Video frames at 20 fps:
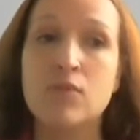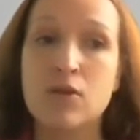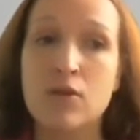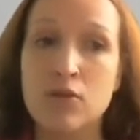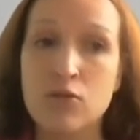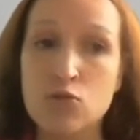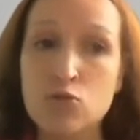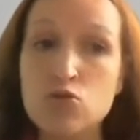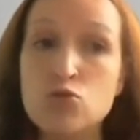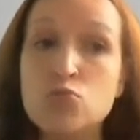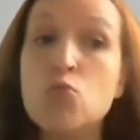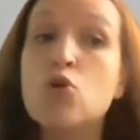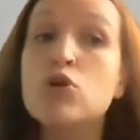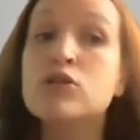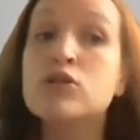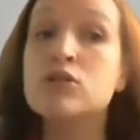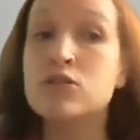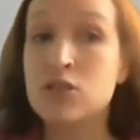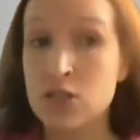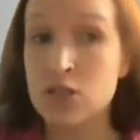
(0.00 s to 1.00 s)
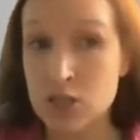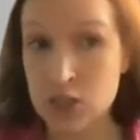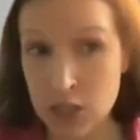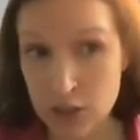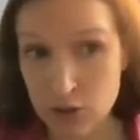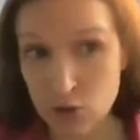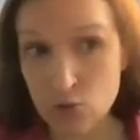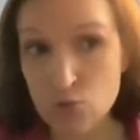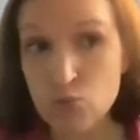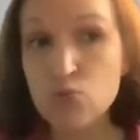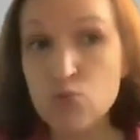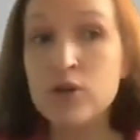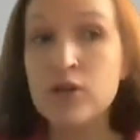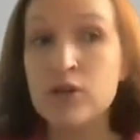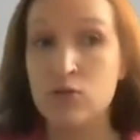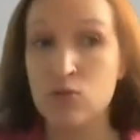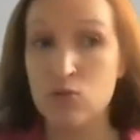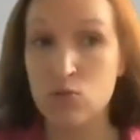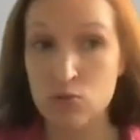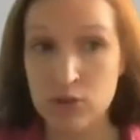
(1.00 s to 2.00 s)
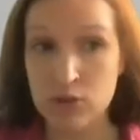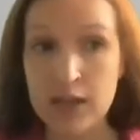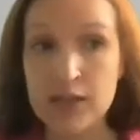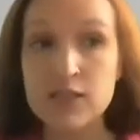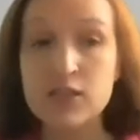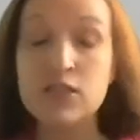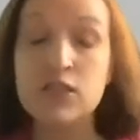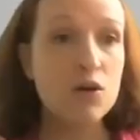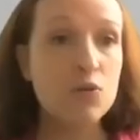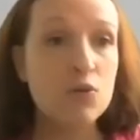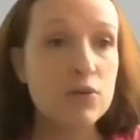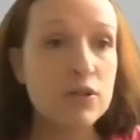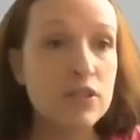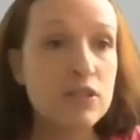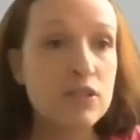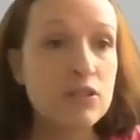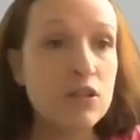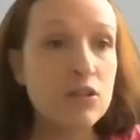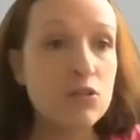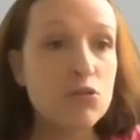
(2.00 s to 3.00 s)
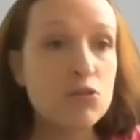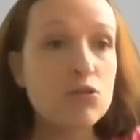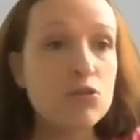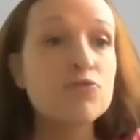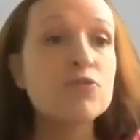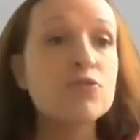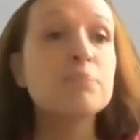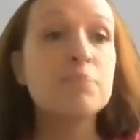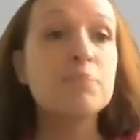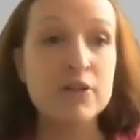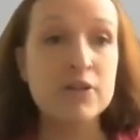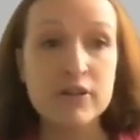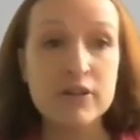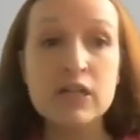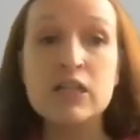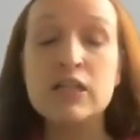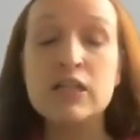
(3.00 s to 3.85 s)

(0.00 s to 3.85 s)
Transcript: Use models instead of will, good idea. We need a lot of empirical